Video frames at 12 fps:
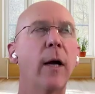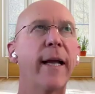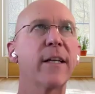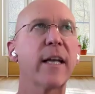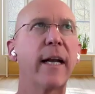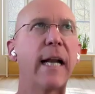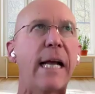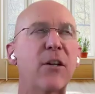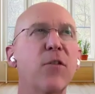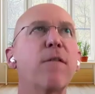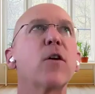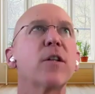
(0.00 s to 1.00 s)
I guess
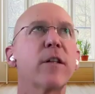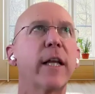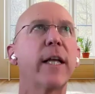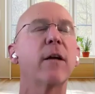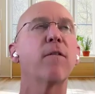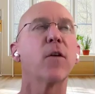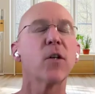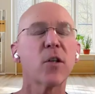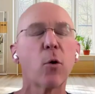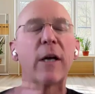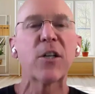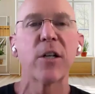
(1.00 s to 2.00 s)
I
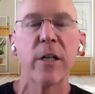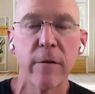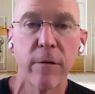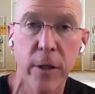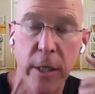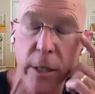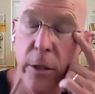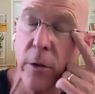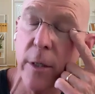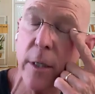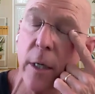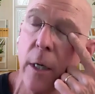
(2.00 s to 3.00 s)
first question to
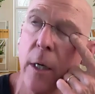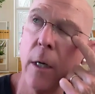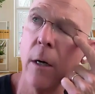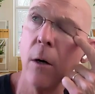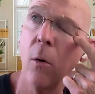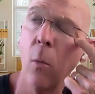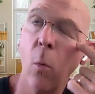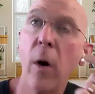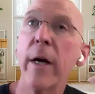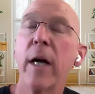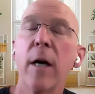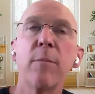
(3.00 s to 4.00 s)
you is
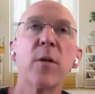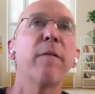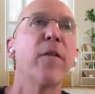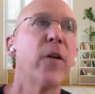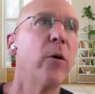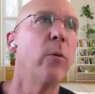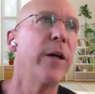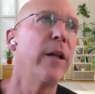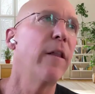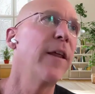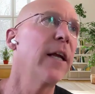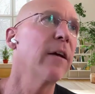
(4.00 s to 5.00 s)
what comes up for you
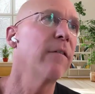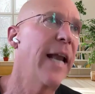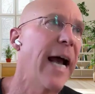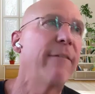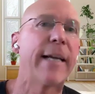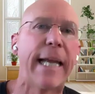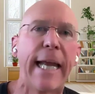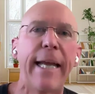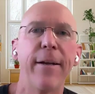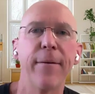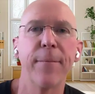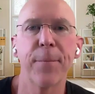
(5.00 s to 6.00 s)
when you think of
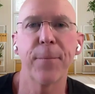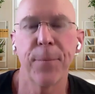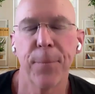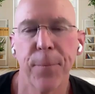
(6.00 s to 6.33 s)
navigate?